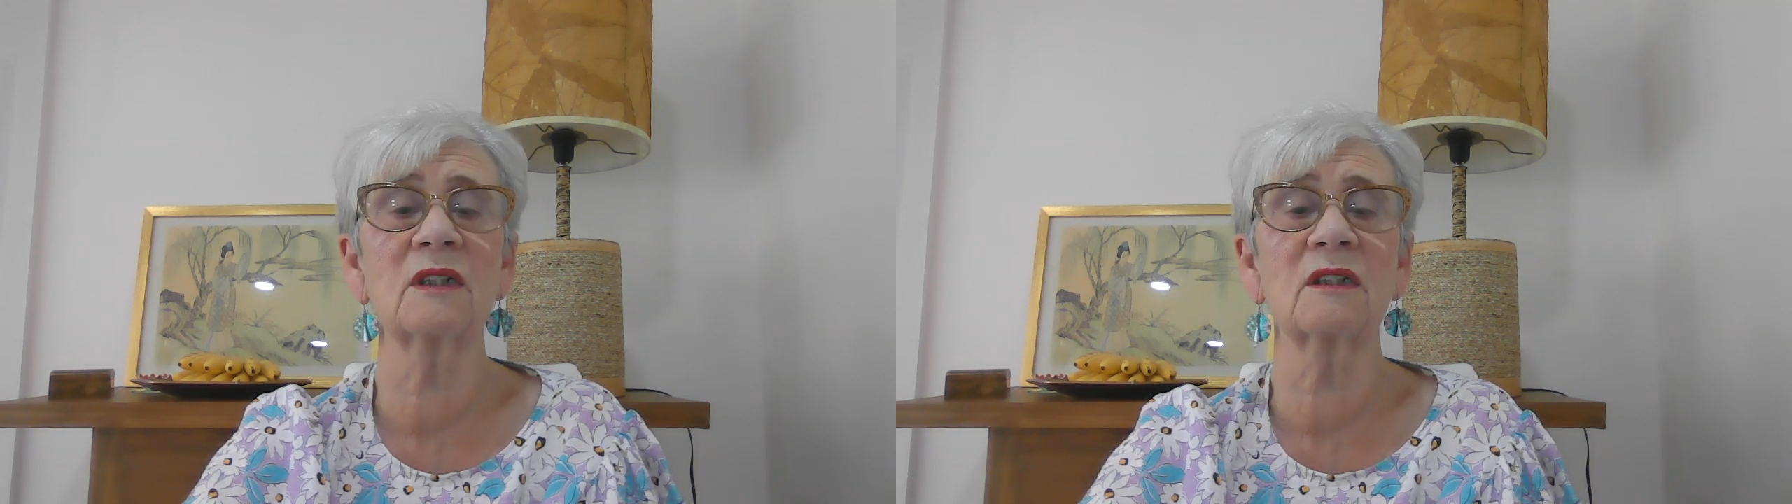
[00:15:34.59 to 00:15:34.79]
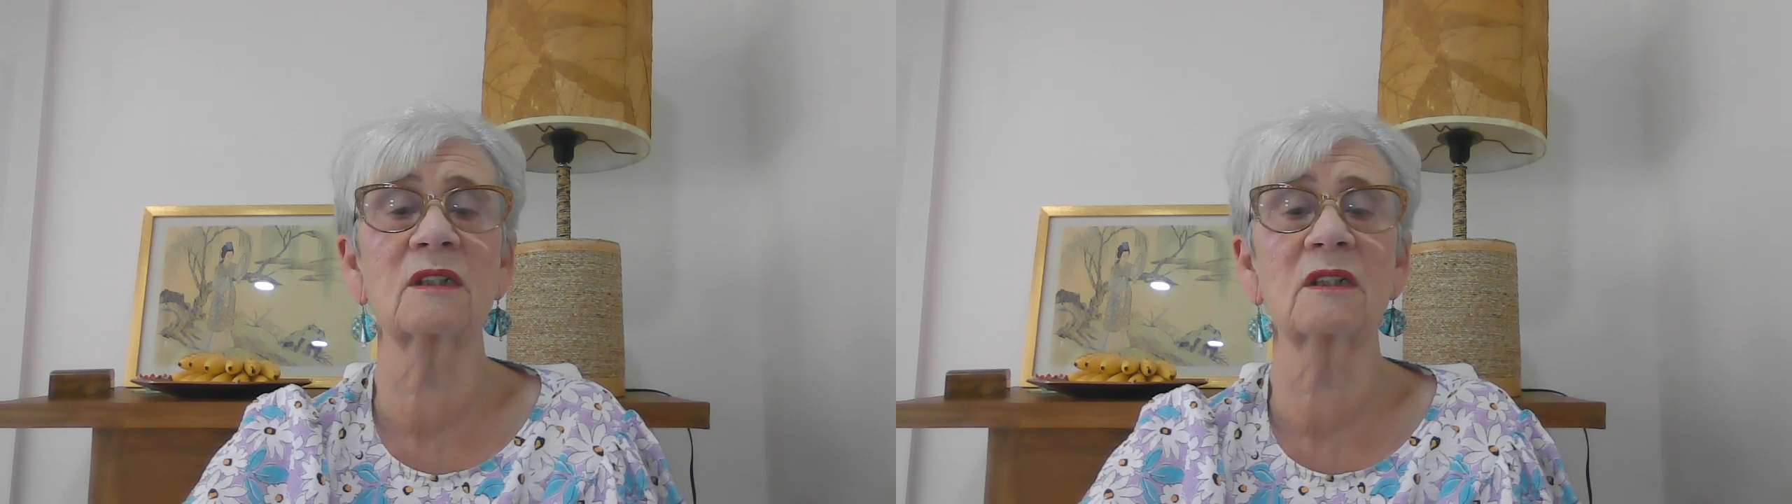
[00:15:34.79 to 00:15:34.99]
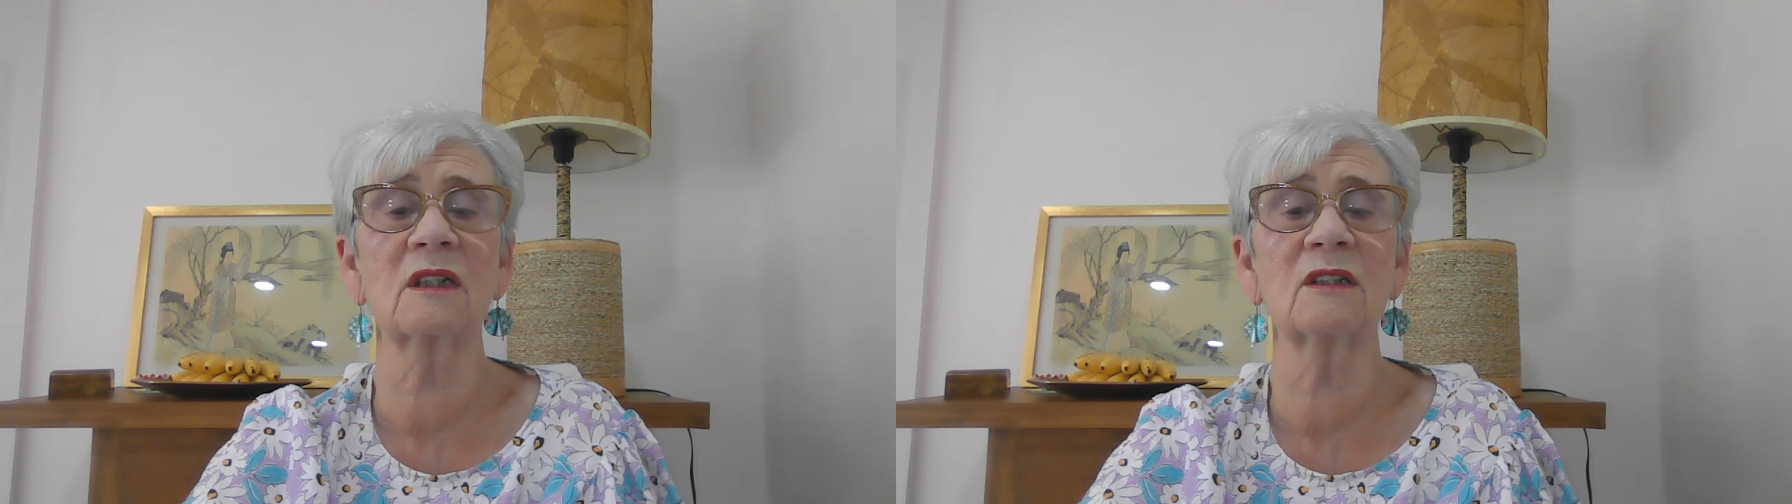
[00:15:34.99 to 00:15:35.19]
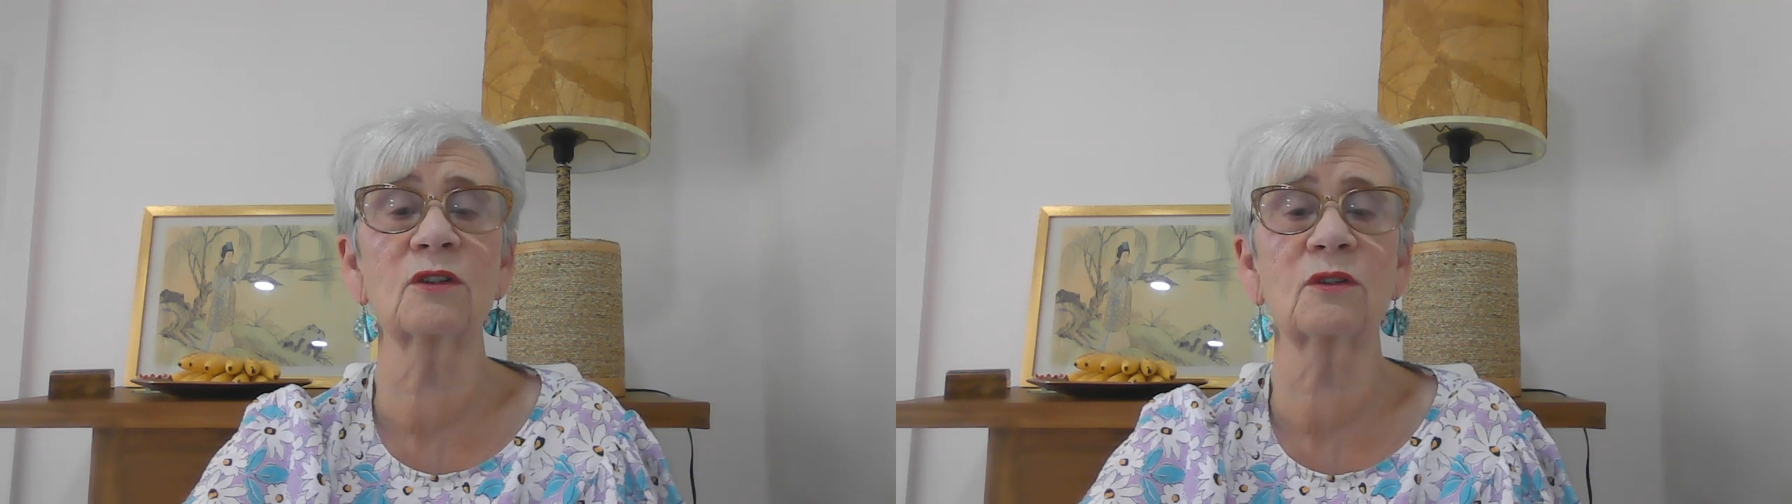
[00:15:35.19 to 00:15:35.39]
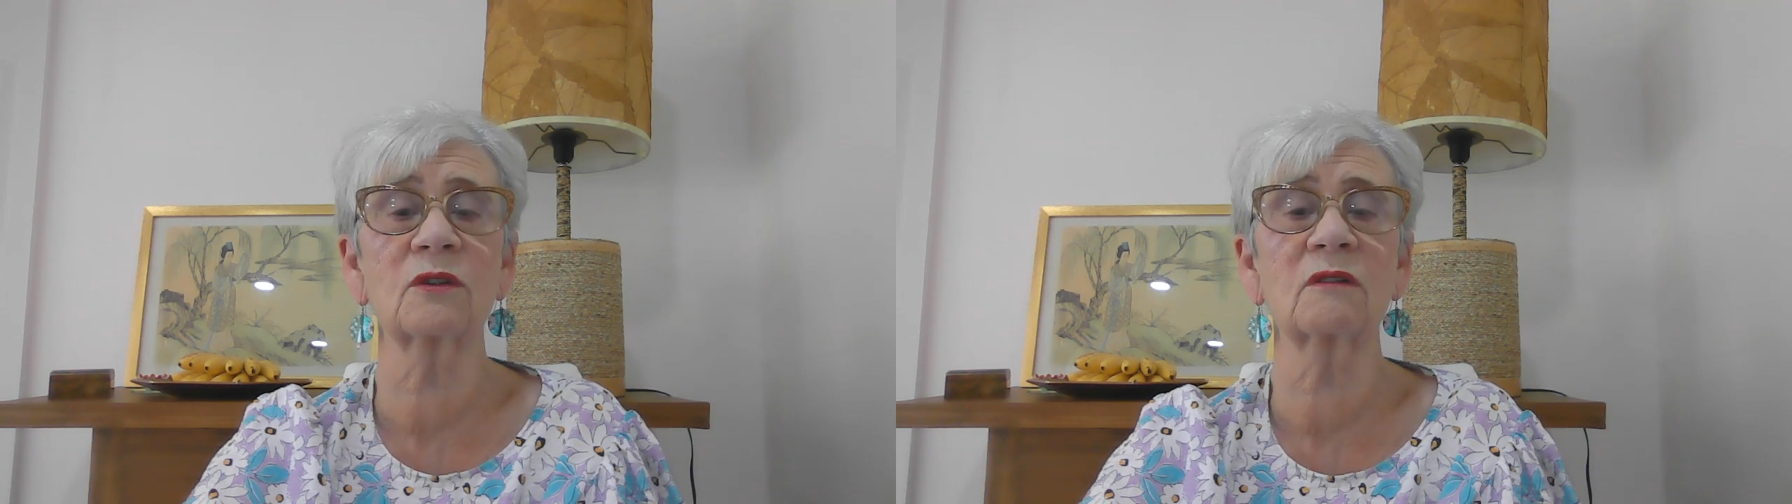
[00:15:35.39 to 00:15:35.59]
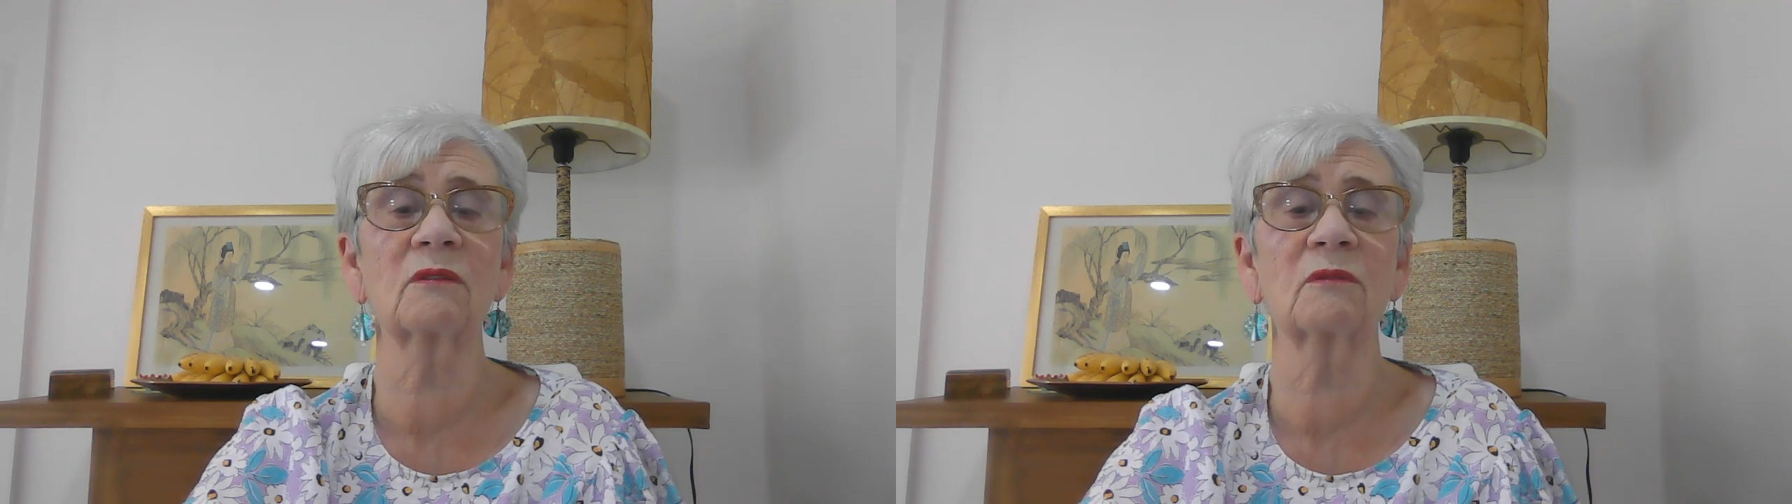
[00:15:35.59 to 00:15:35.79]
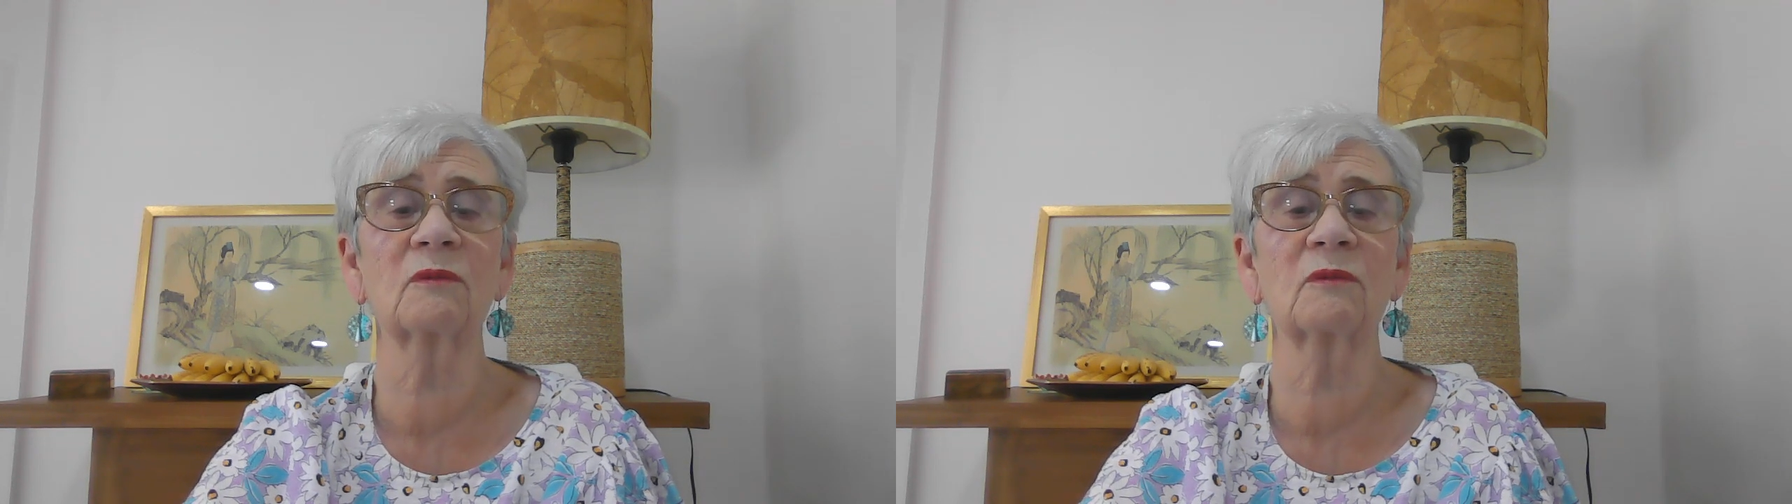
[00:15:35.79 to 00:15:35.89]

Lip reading: it's